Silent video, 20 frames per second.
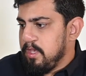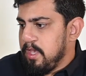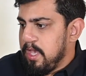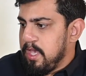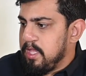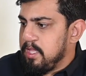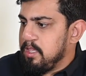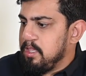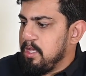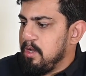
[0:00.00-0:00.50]

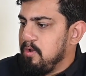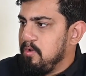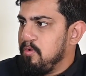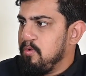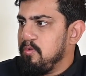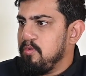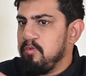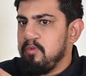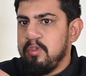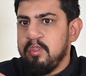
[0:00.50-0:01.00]
And
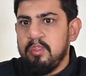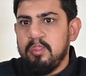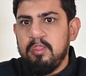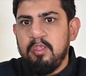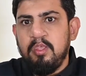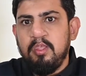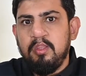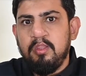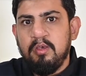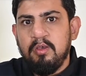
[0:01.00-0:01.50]
now you can
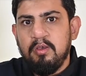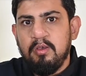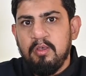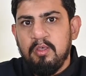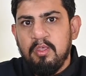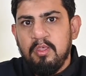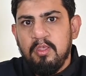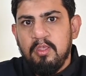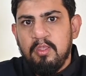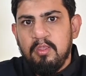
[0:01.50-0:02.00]
see the
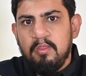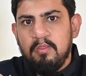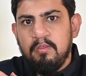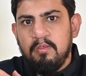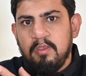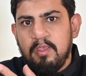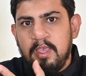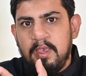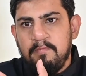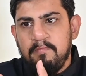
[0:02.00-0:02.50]

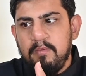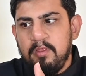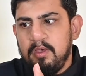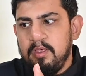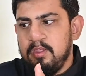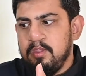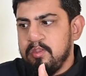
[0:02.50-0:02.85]
camera